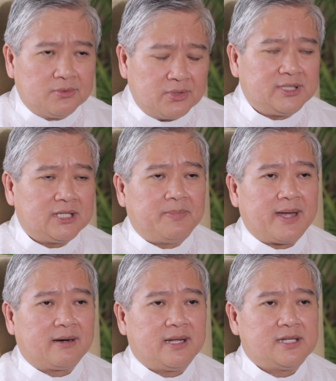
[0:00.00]
wounded
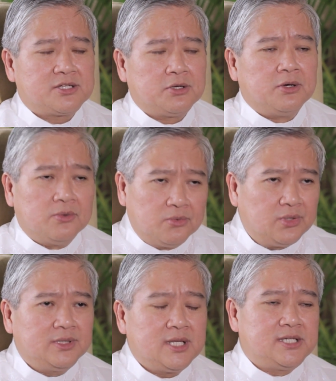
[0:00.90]
parents,
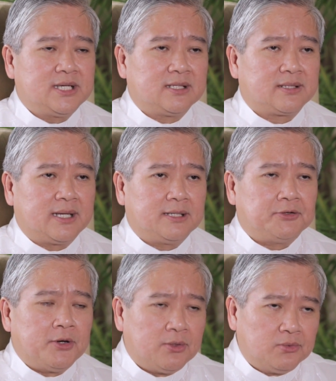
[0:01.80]
wounded
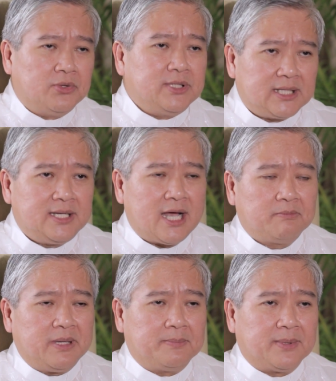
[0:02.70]
children, wounded
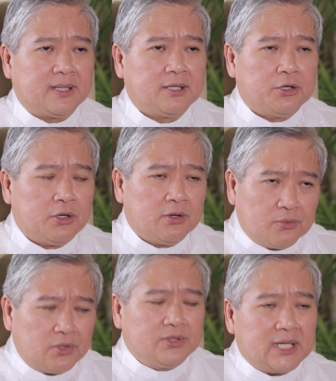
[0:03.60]
young people,
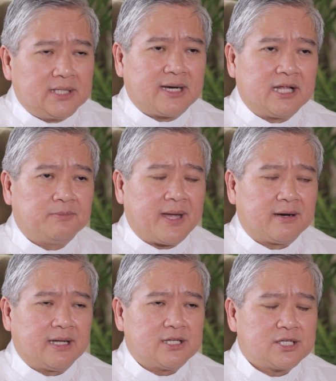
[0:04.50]
wounded
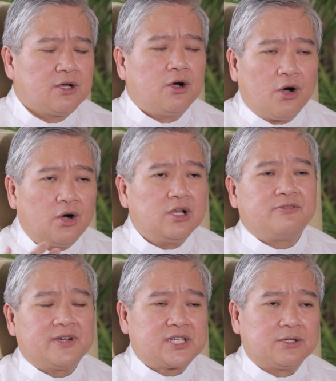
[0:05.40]
grandparents, all
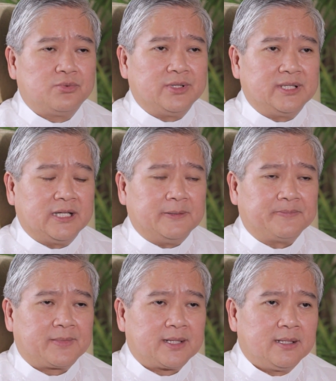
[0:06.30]
of us are wounded.
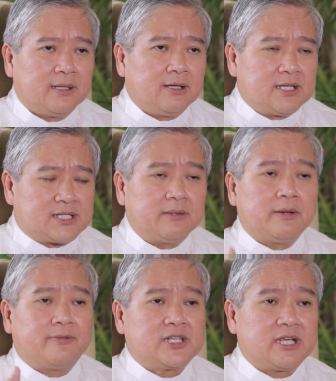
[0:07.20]
Some
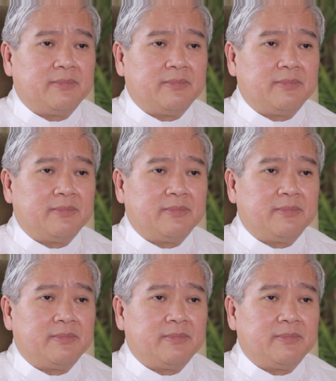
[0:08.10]
of us